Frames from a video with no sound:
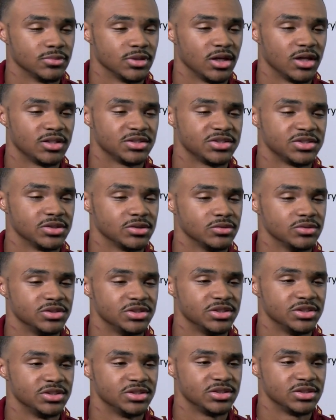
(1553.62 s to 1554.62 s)
Also,
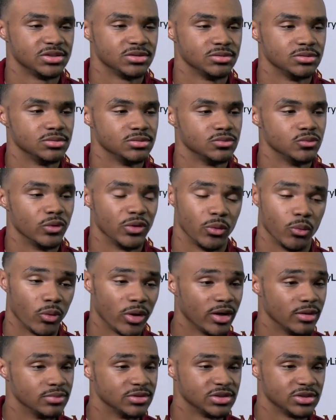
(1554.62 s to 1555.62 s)
just with
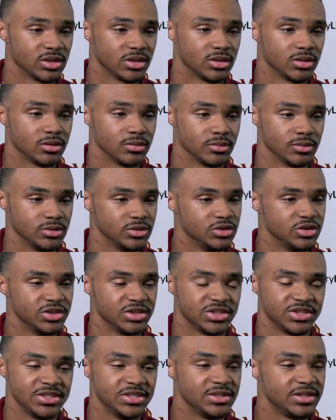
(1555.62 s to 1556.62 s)
reps, you
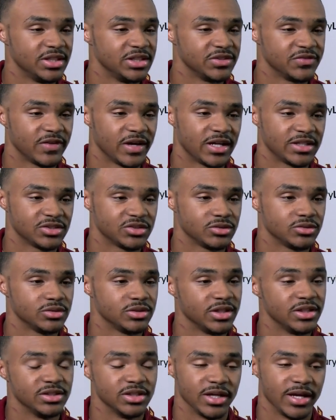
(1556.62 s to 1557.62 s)
just see things faster,
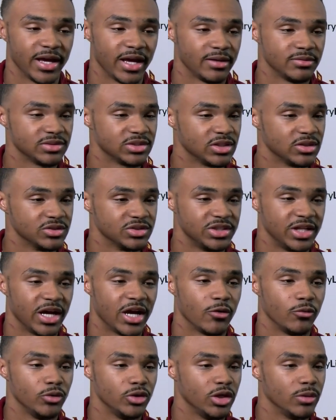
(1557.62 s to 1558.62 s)
think the game slows
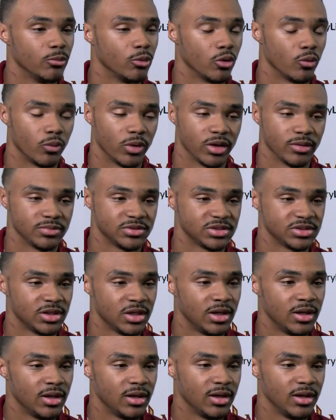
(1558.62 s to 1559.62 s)
down when you get more reps,
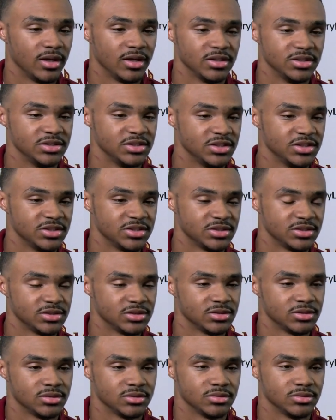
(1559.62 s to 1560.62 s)
and it's just
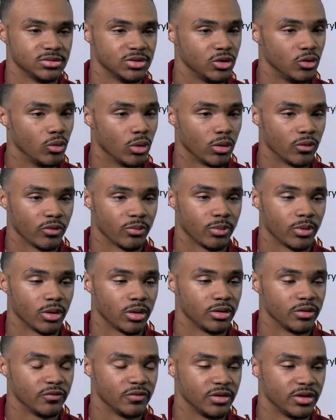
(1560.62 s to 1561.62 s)
the growth
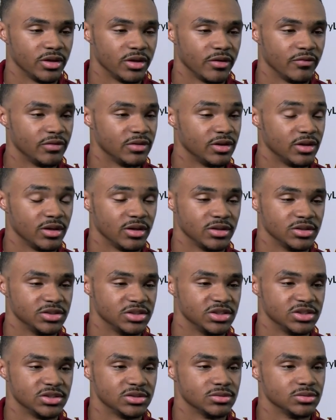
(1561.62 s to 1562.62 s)
part of it and everything,
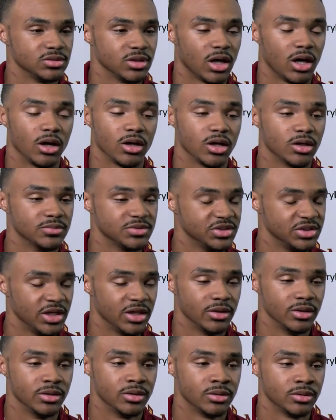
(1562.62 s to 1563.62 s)
is just all comes together.